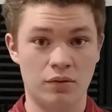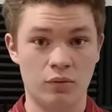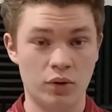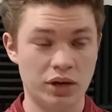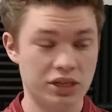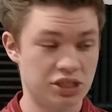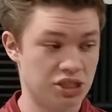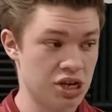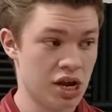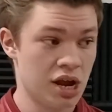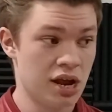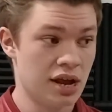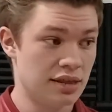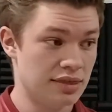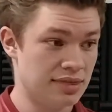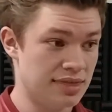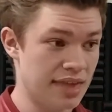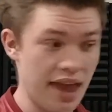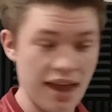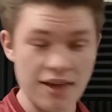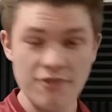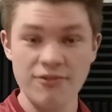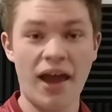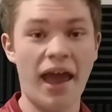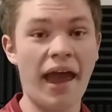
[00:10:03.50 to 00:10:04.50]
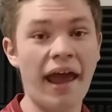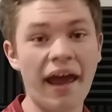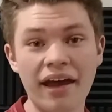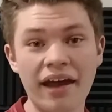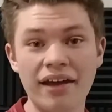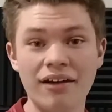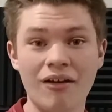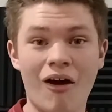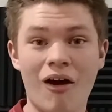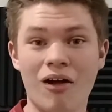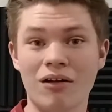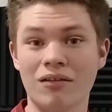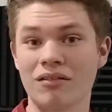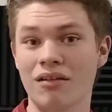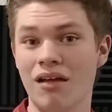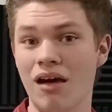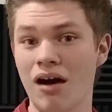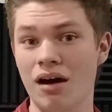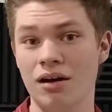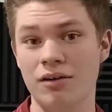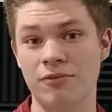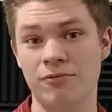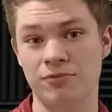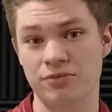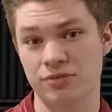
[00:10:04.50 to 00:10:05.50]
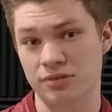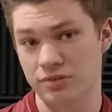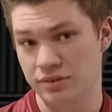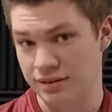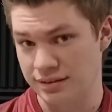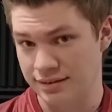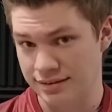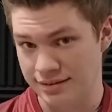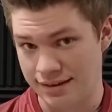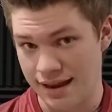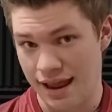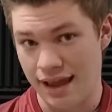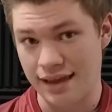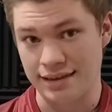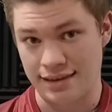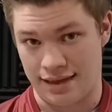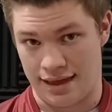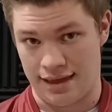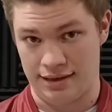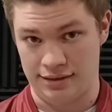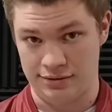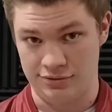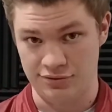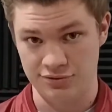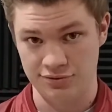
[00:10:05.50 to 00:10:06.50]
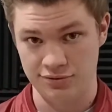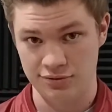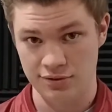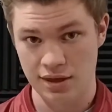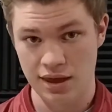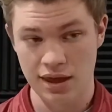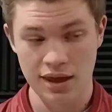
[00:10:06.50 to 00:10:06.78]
which they've had on lock for decades.